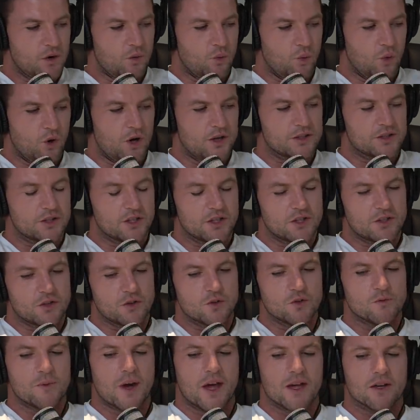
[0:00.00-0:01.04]
what did
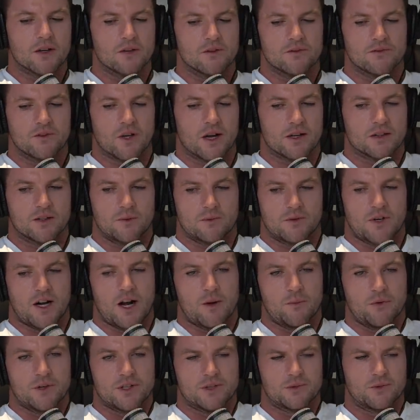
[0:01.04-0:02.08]
you make of, like, the
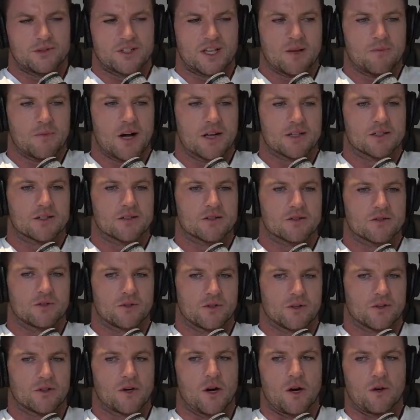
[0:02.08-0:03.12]
Bra Boys? Was there much sort
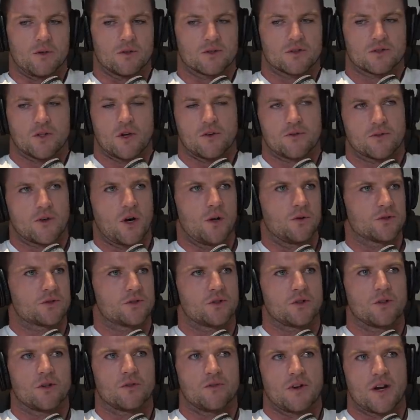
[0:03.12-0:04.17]
of surf
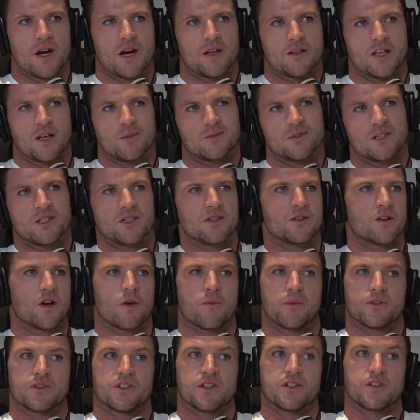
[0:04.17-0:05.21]
culture around them?
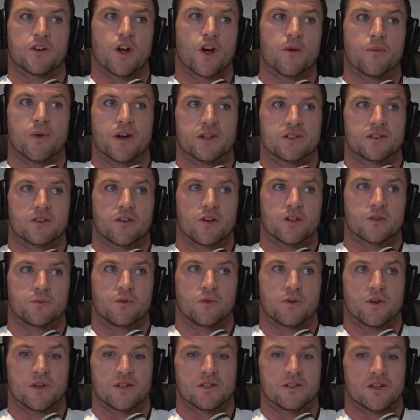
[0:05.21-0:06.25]
Do you know much of those
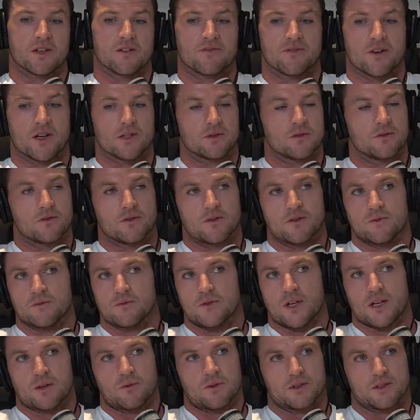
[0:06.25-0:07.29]
boys? Are you friends with them?
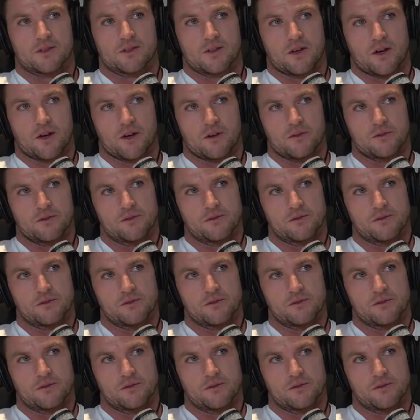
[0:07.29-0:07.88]
Like, what's the go?